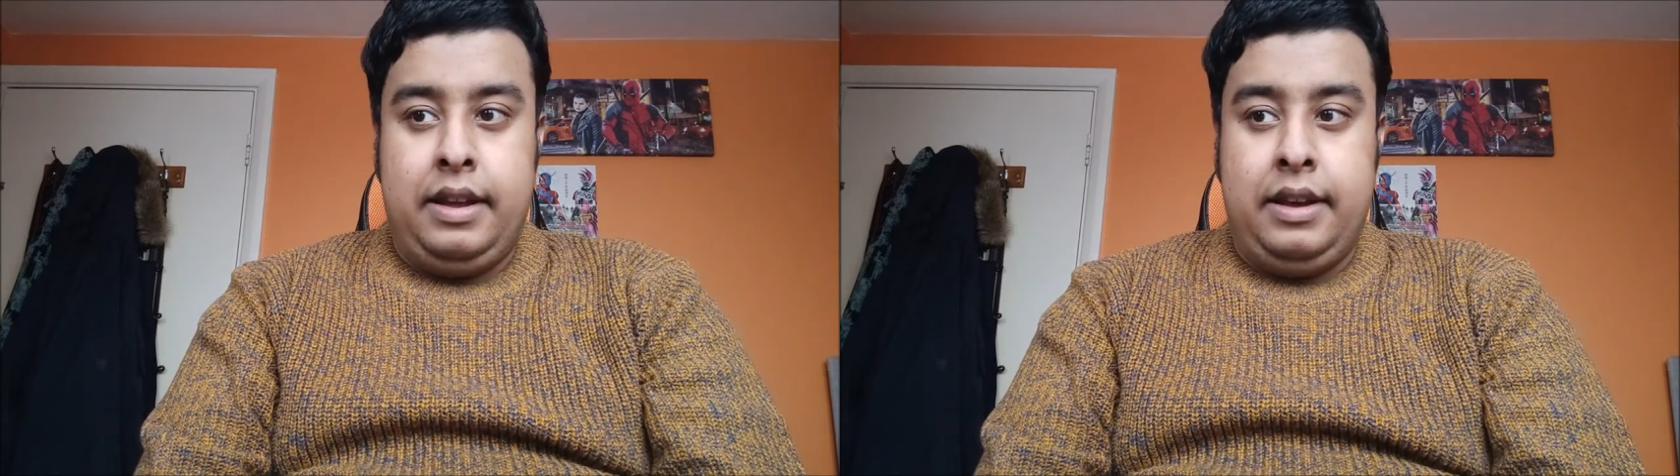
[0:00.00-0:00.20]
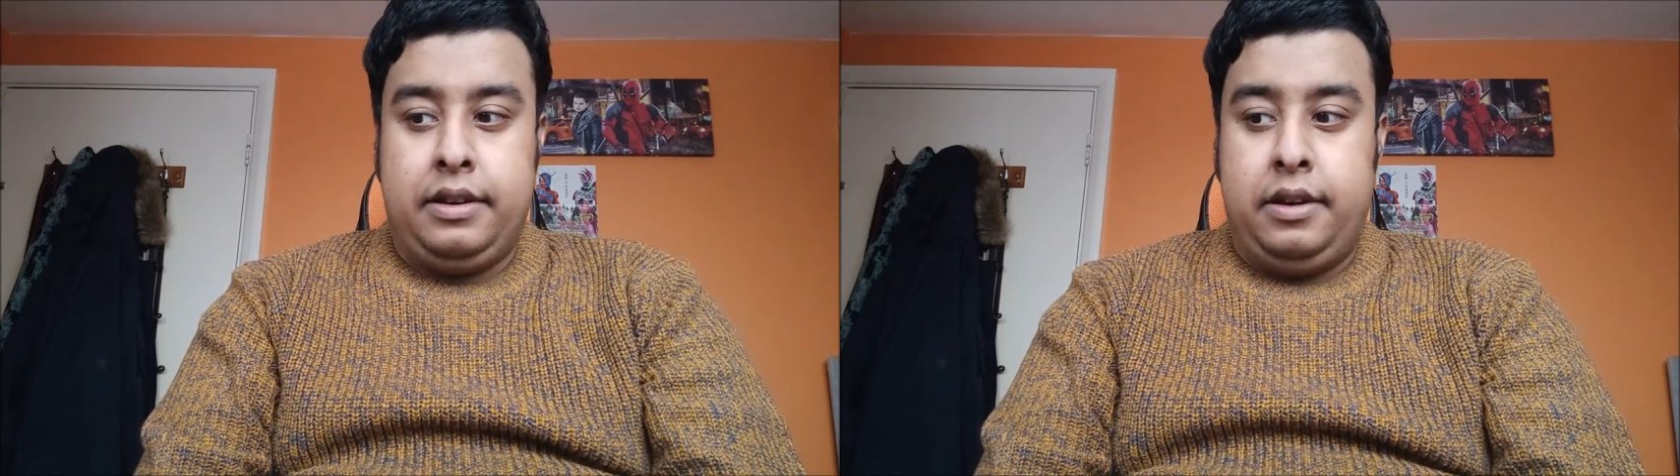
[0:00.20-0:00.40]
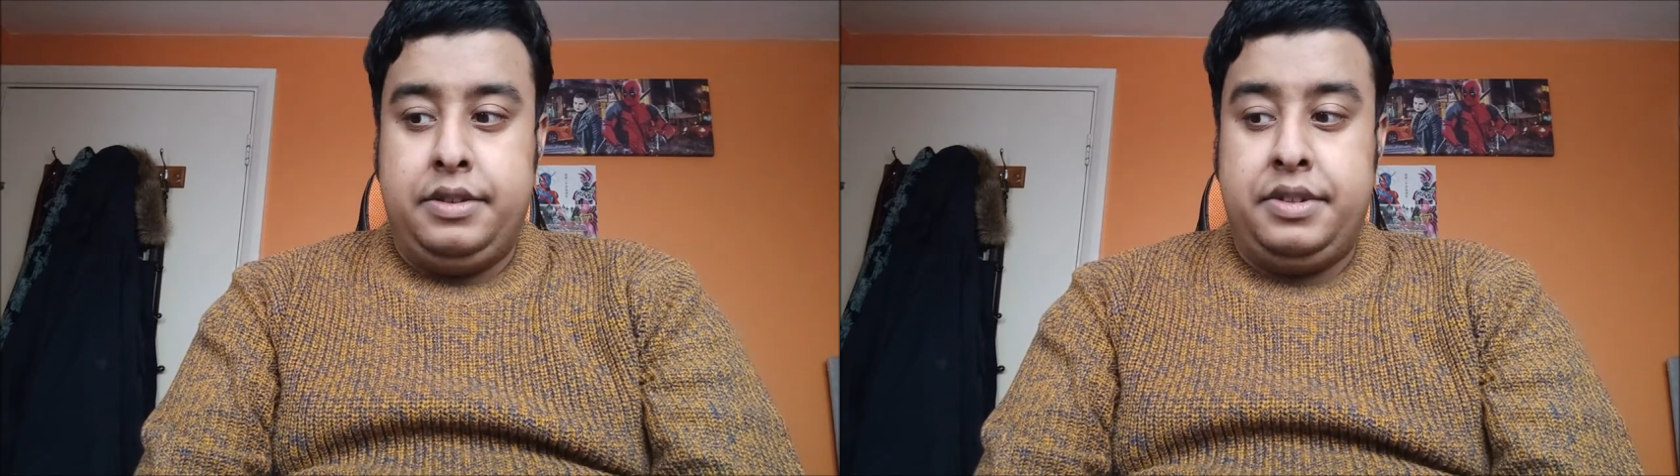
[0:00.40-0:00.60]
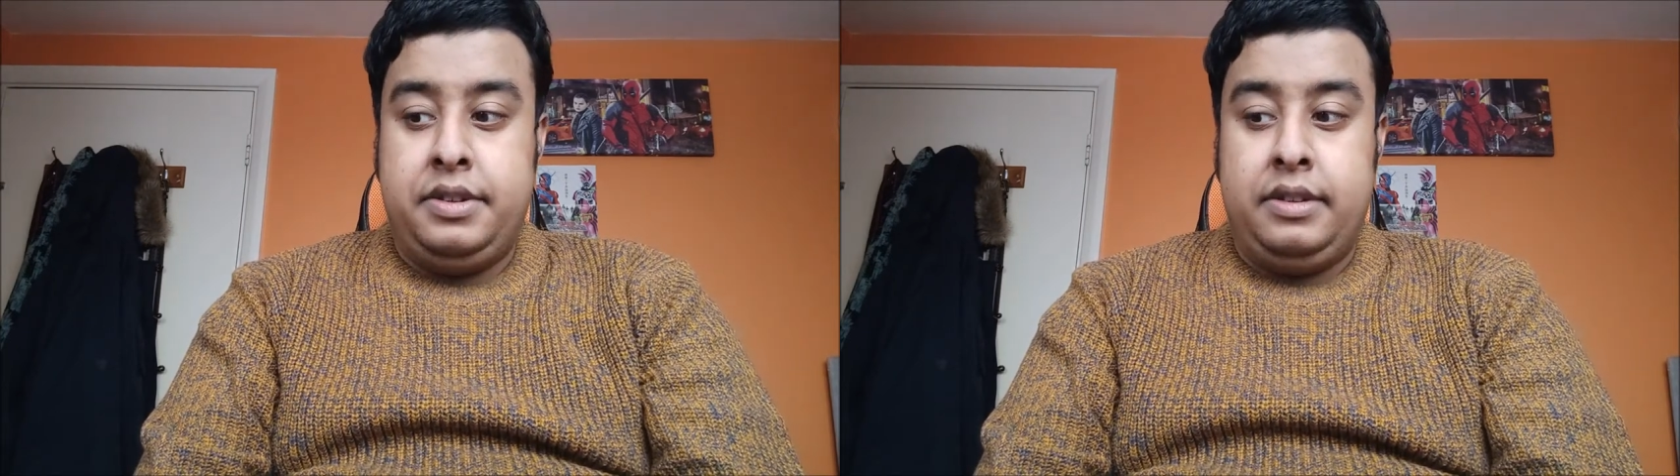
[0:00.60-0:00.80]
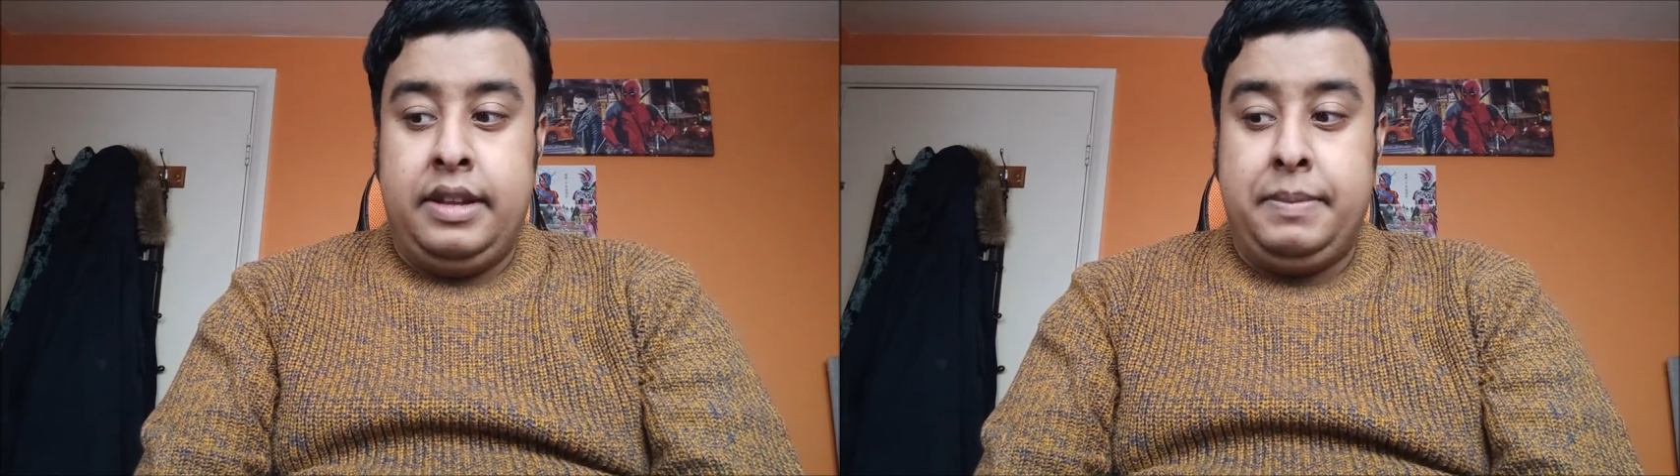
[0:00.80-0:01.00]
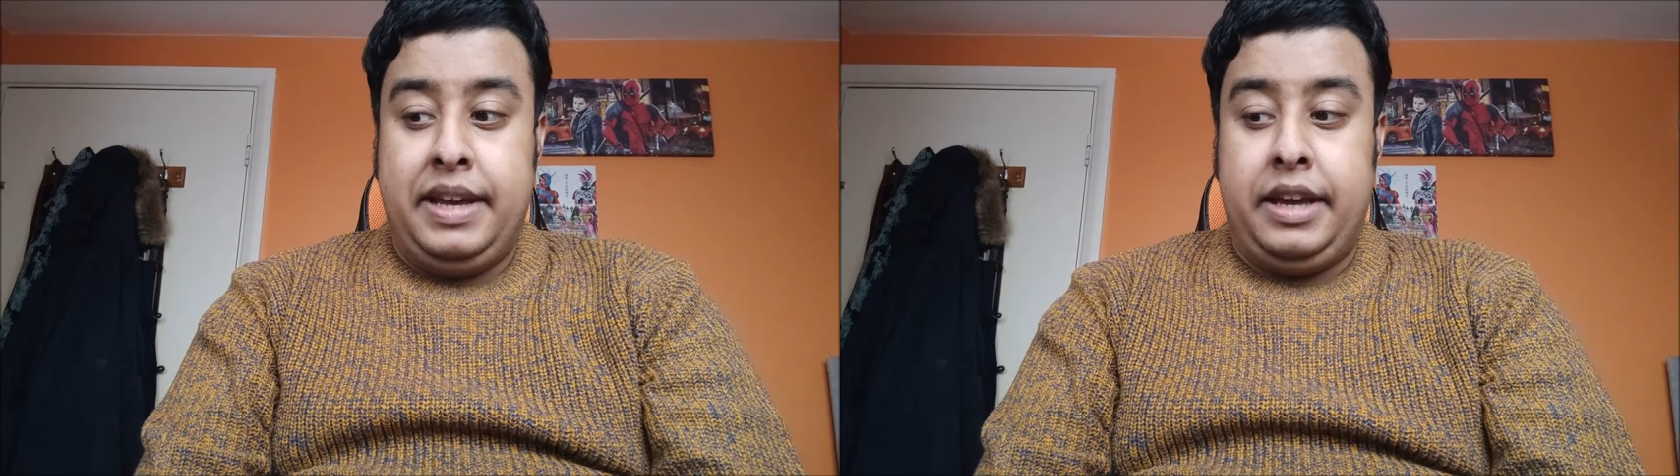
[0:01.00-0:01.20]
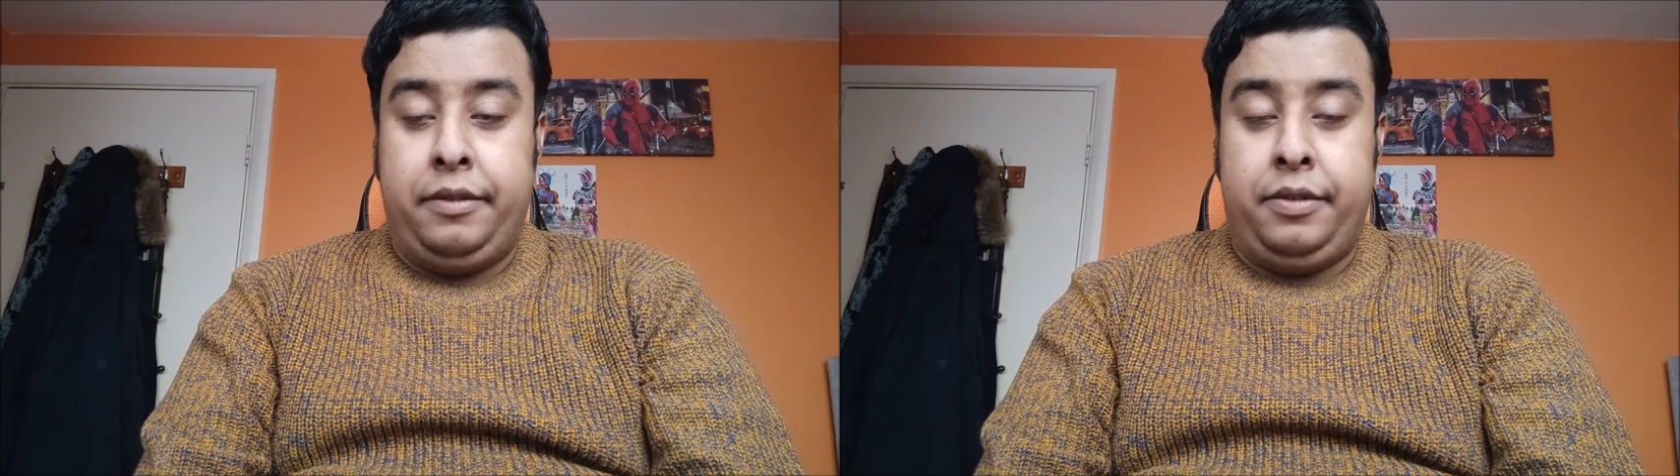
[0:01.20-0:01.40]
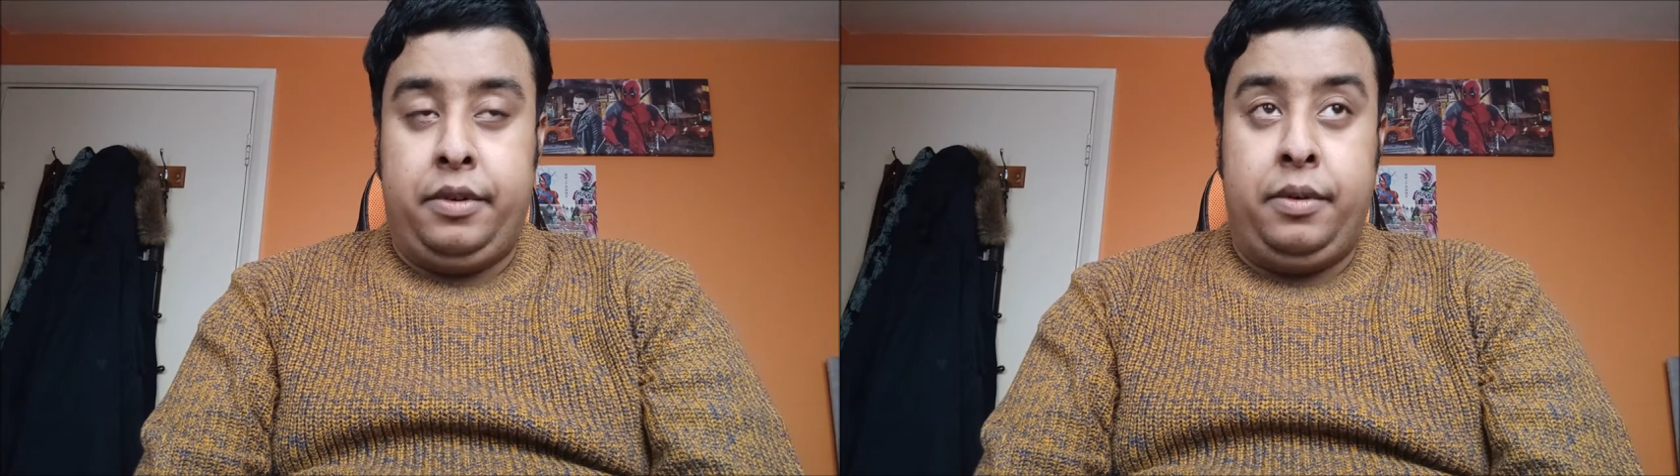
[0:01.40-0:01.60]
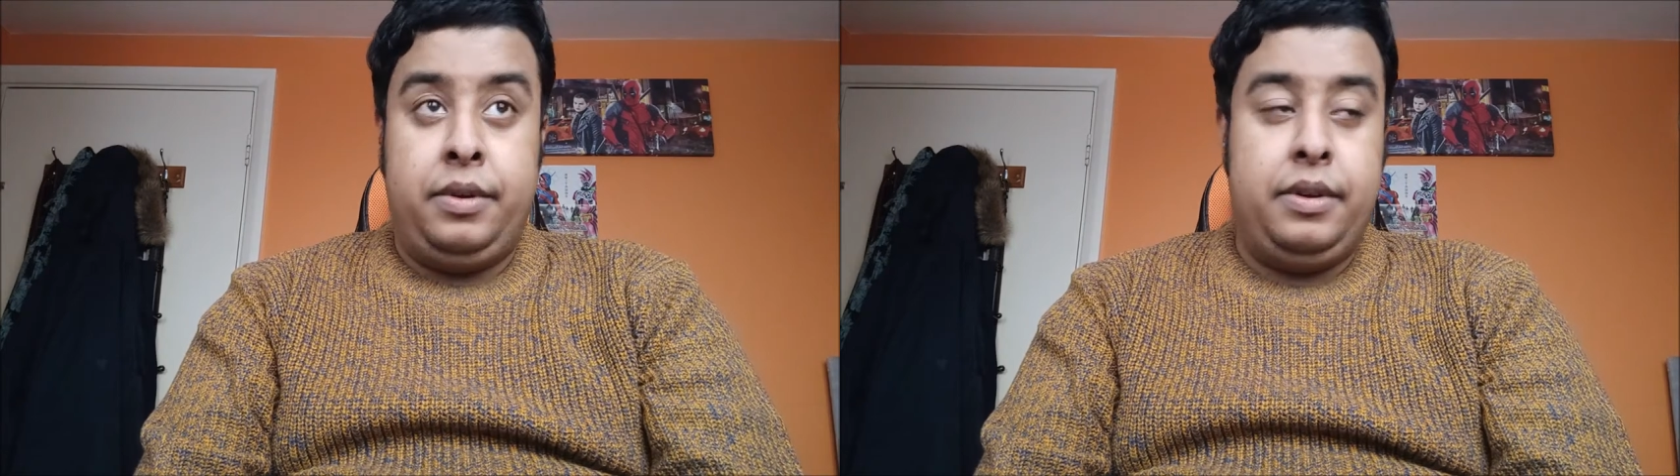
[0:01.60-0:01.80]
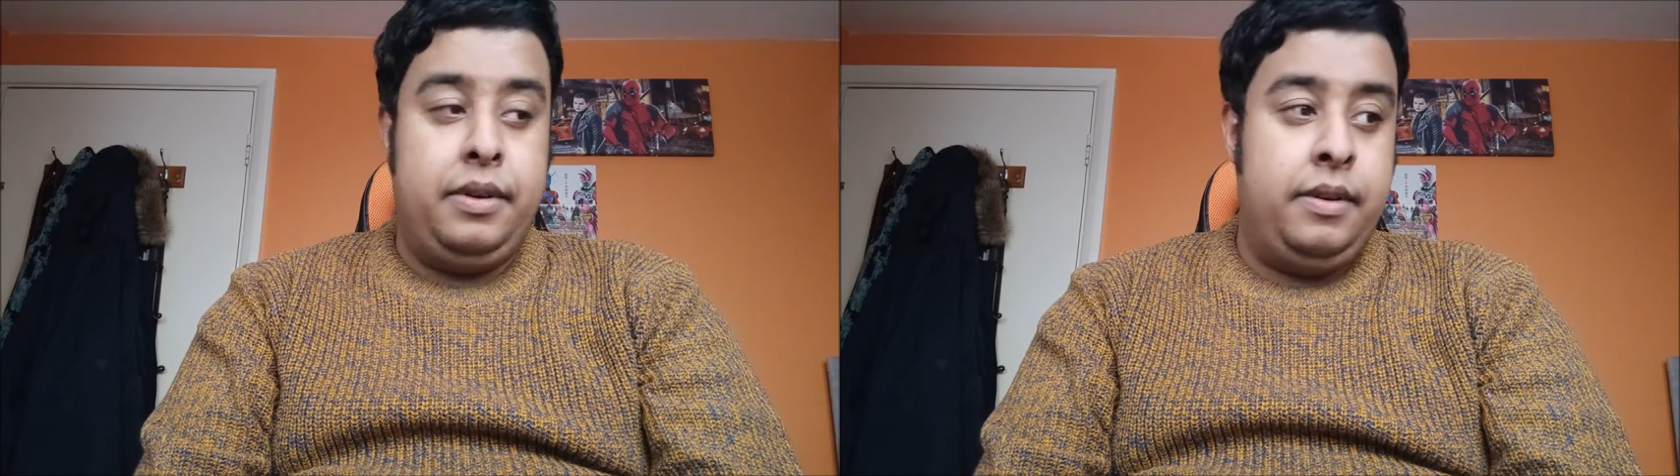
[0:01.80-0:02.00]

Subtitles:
They are constantly making food.